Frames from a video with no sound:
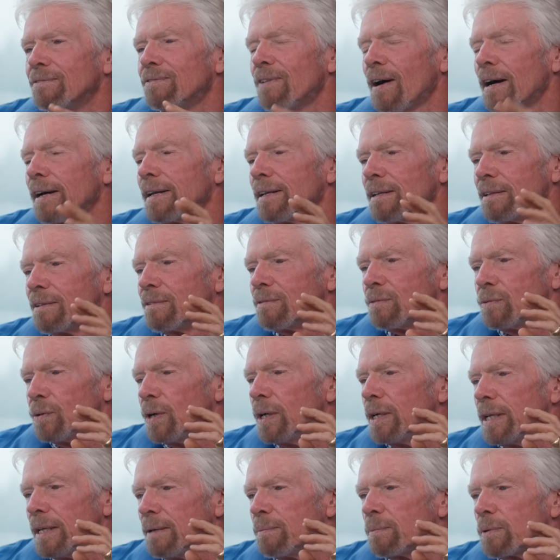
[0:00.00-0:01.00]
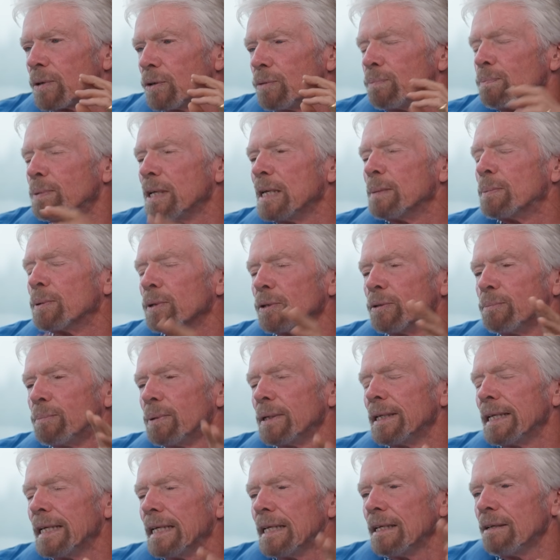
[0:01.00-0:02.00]
find really good people who
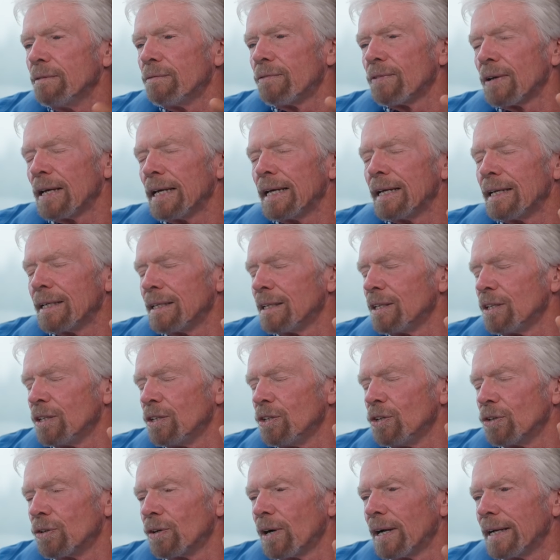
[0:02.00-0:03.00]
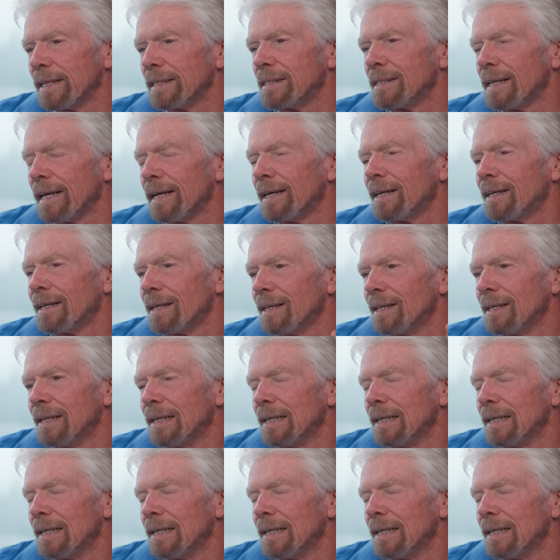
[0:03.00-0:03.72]
believe in your idea